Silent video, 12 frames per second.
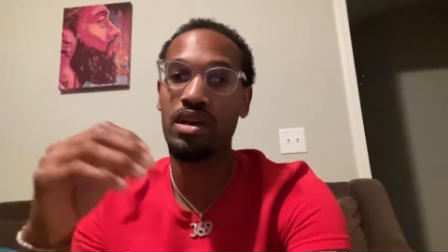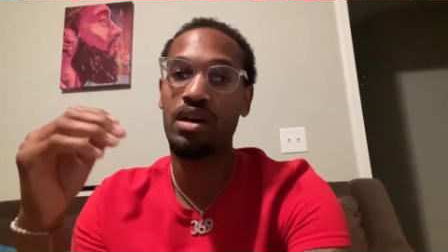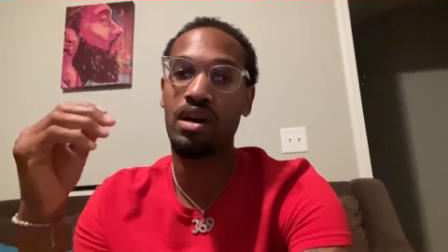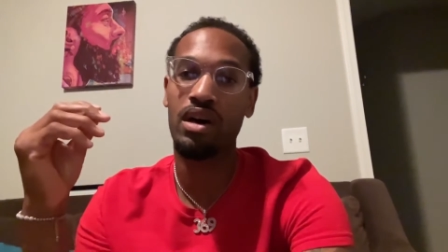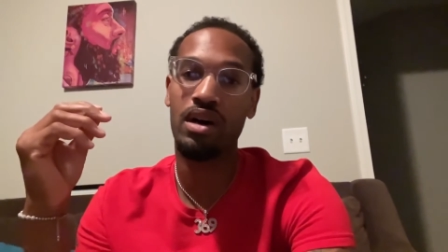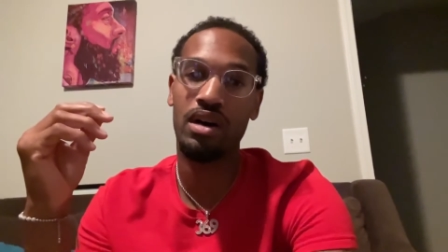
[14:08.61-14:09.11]

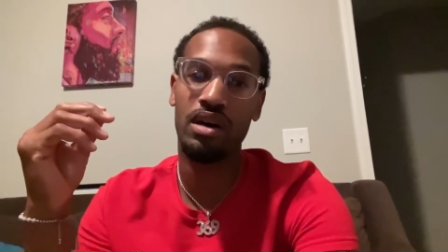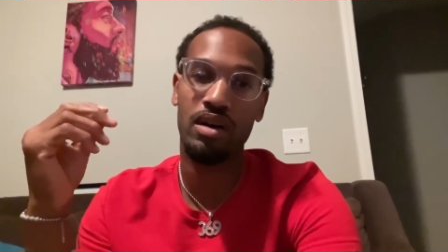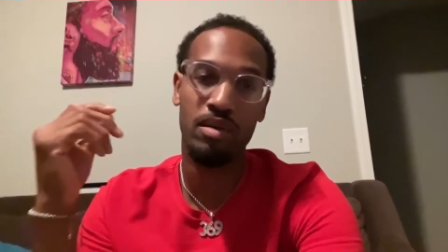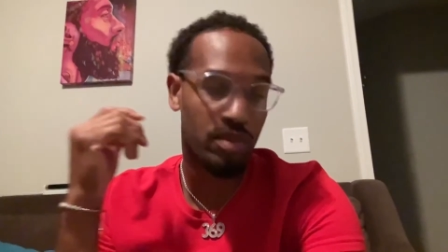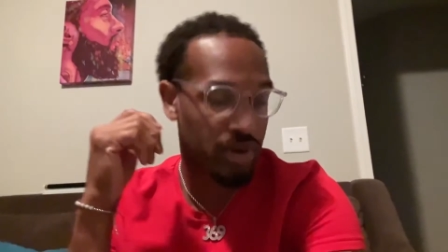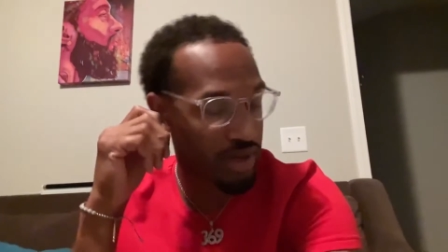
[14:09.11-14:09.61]
Uh,
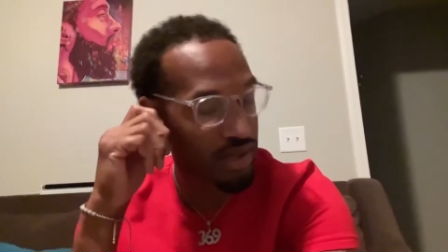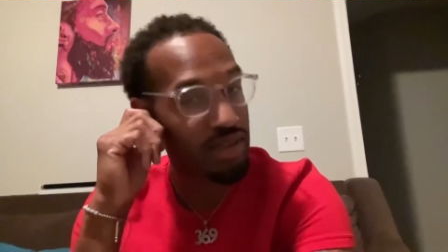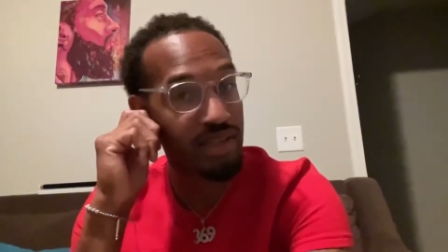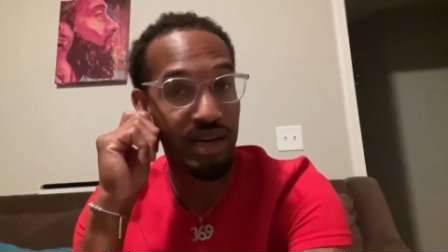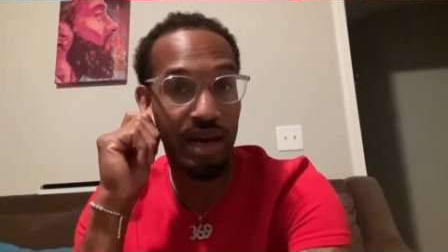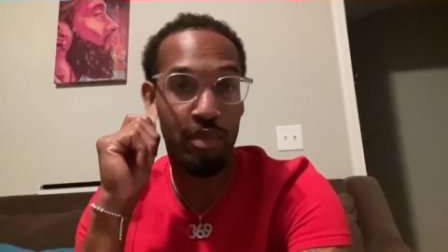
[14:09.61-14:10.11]
but
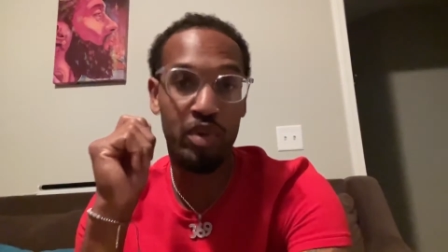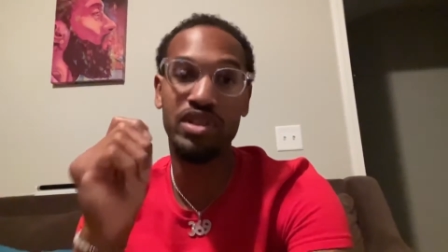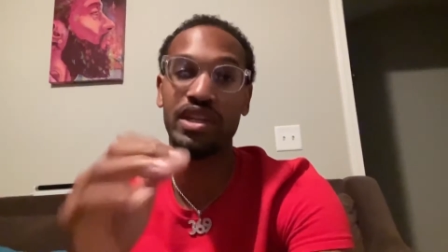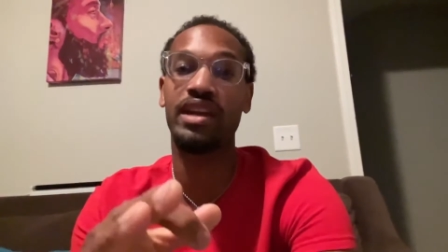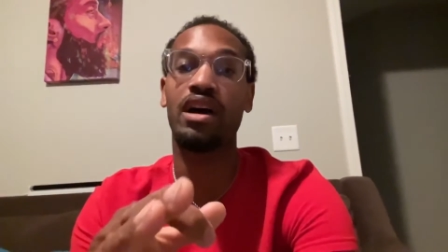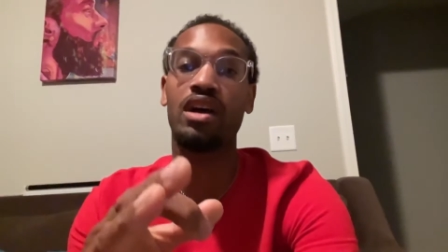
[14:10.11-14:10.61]
yeah,
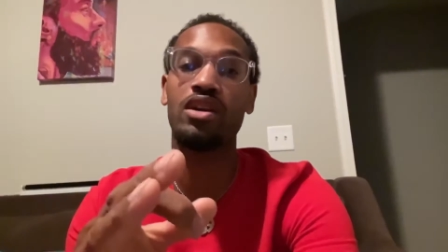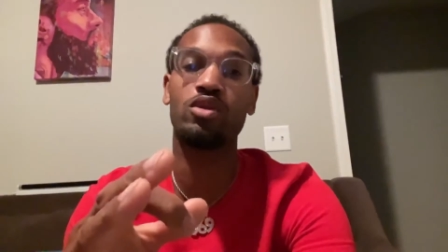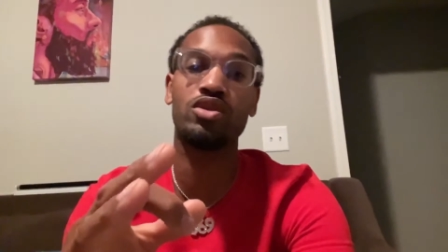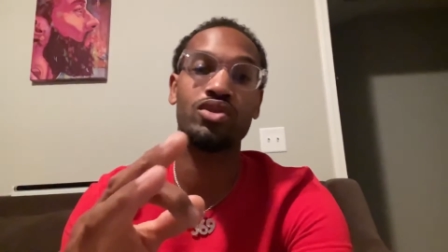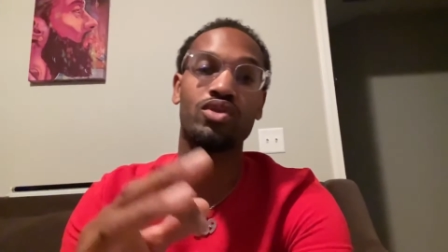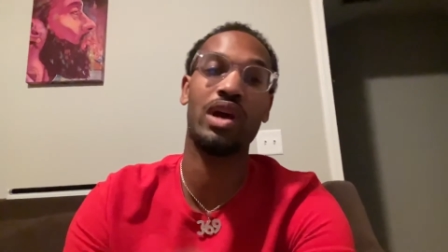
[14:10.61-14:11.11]
appreciate all the new
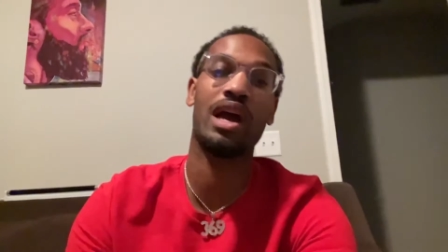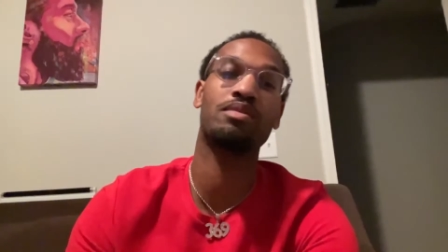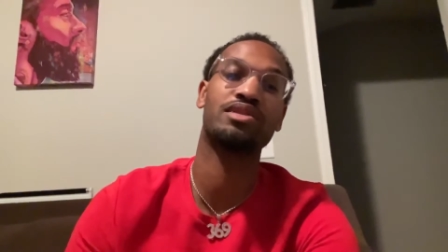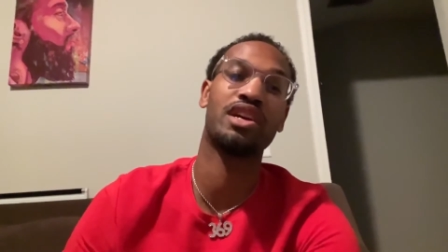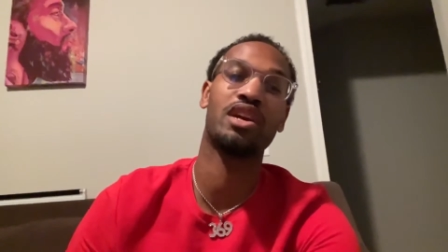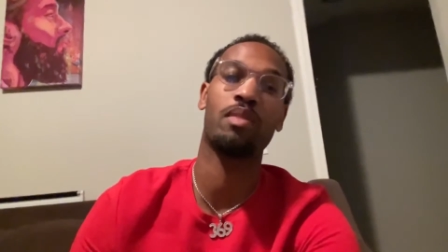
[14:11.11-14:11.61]
subscribers,
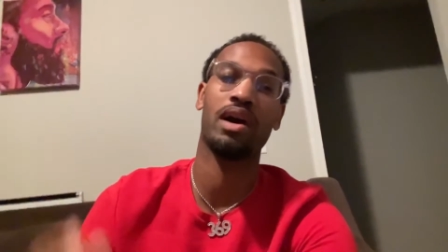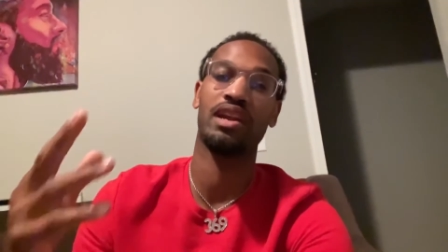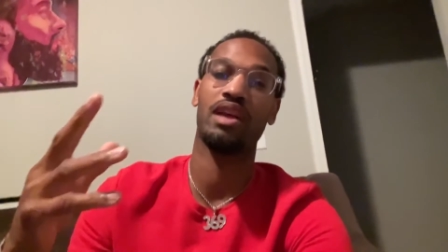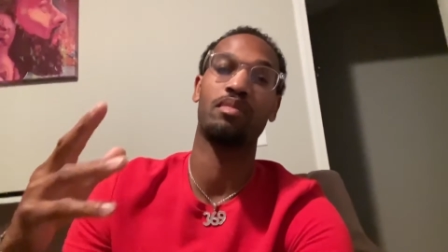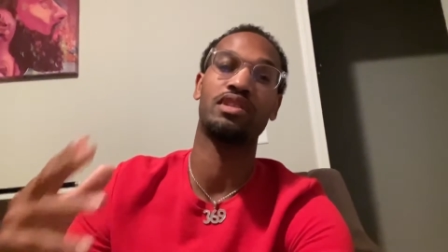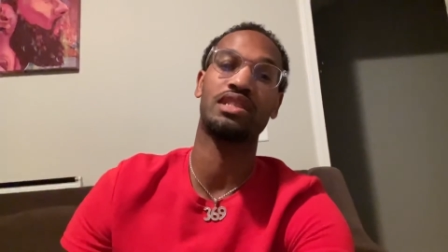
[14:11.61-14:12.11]
everybody
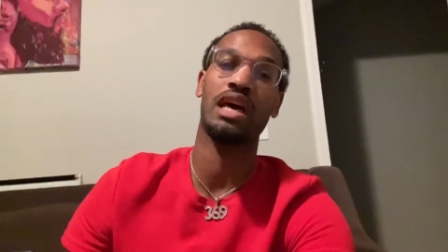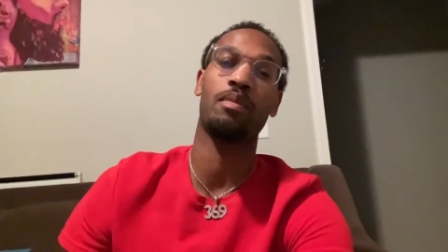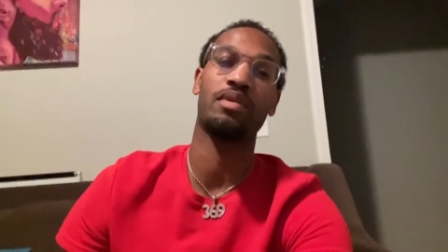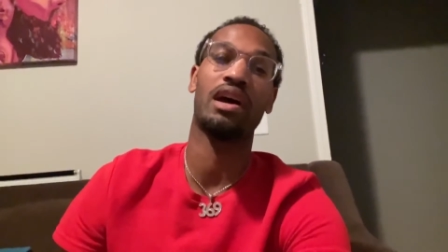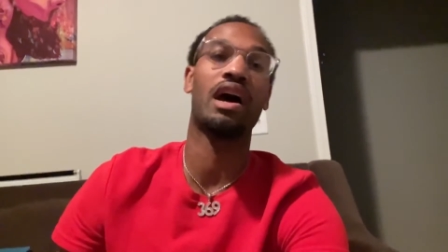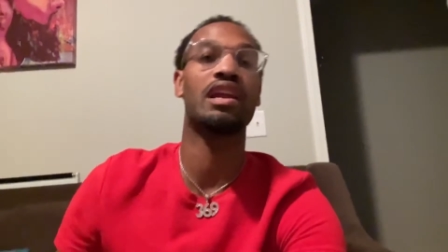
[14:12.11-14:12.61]
that be
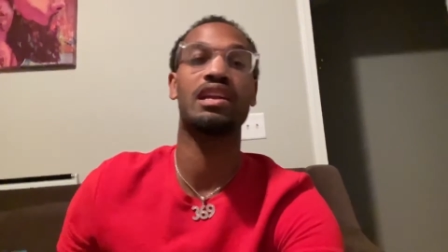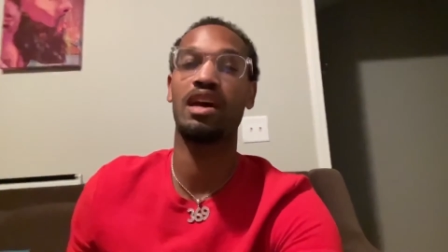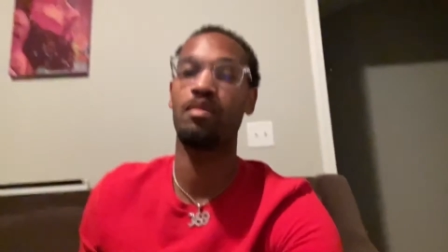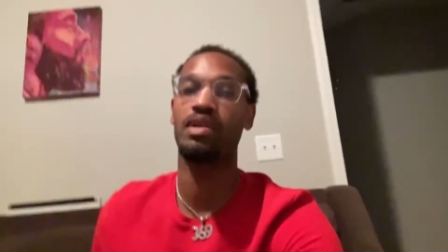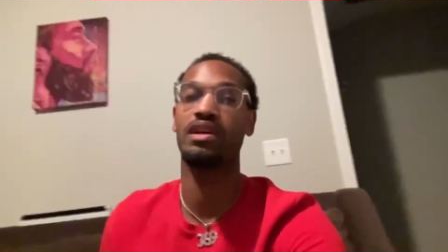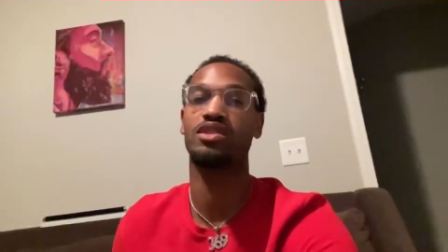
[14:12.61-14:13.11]
stopping and hollering at
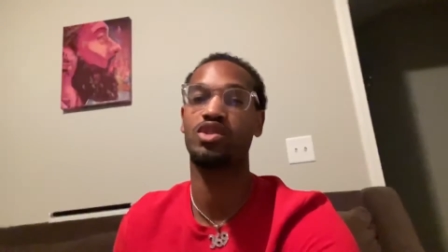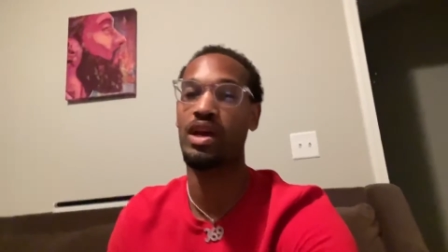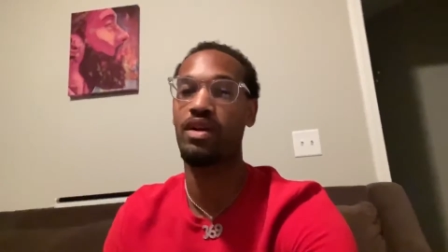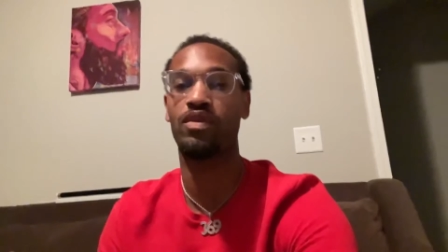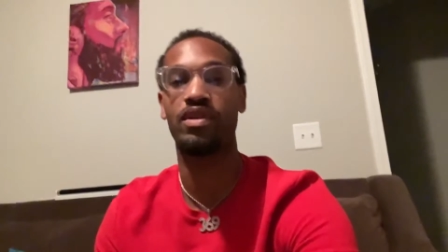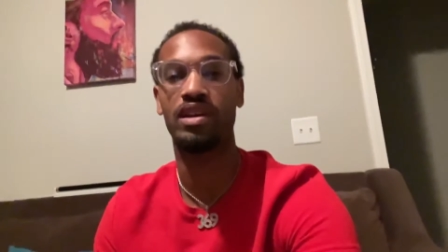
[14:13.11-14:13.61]
me in
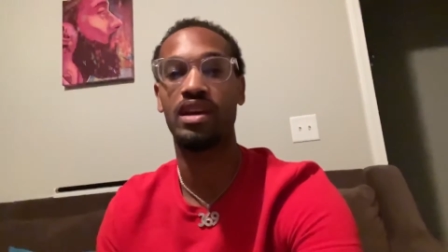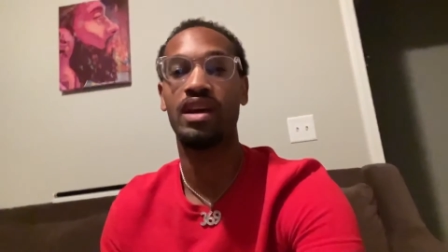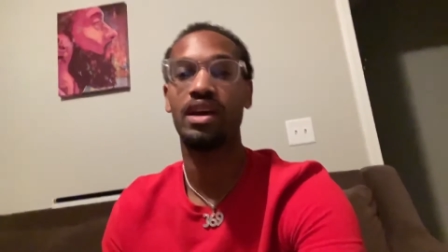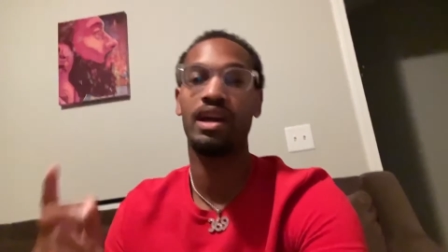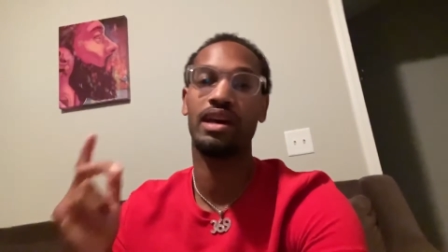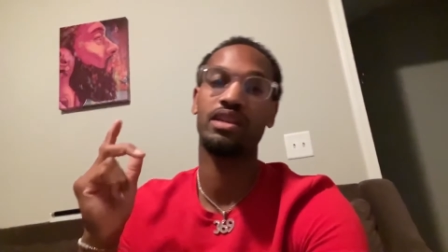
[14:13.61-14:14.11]
traffic
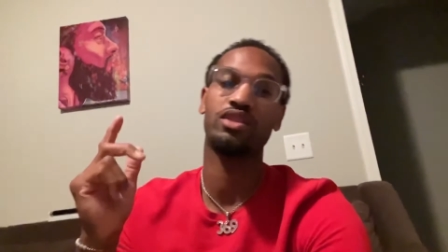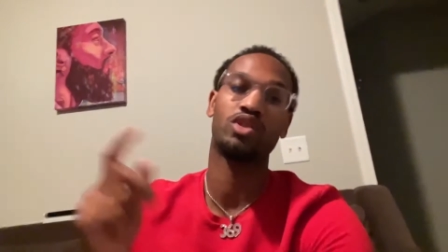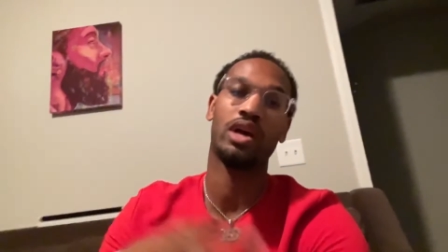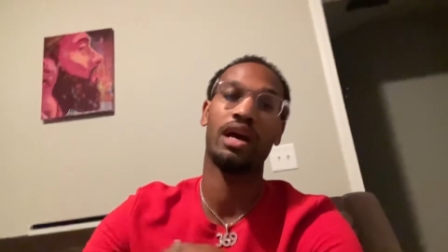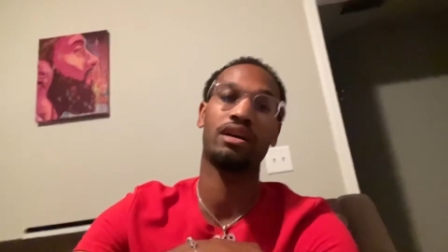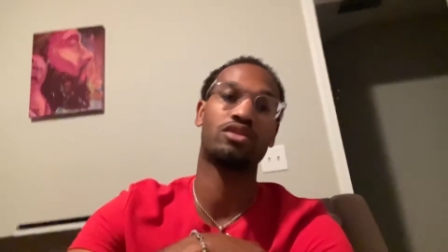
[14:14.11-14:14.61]
and the
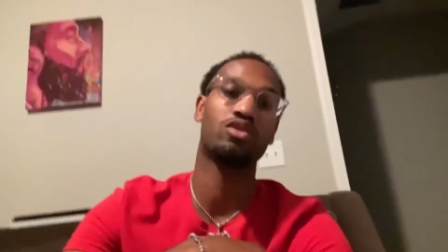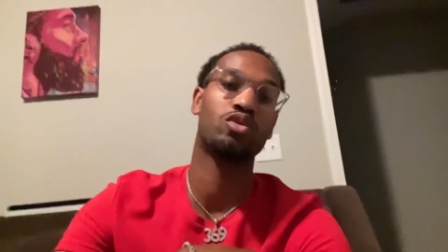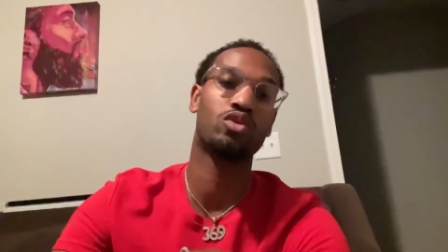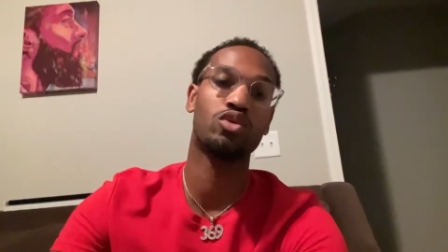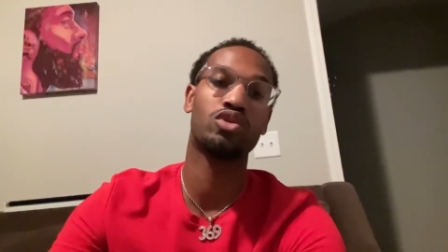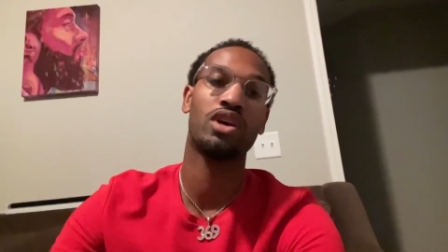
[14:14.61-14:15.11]

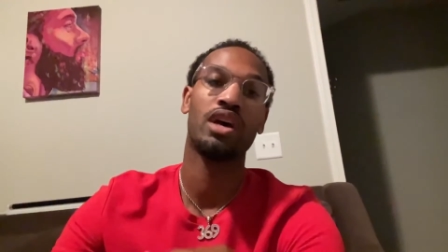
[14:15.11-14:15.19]
drive-throughs.